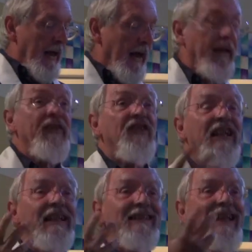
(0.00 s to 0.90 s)
and it's
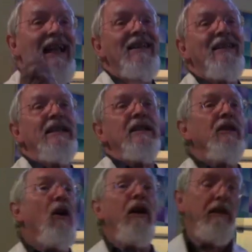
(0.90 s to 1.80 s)
intensely
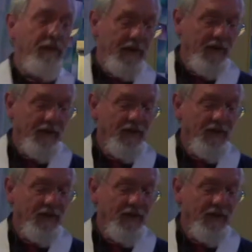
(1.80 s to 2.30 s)
alive, he says.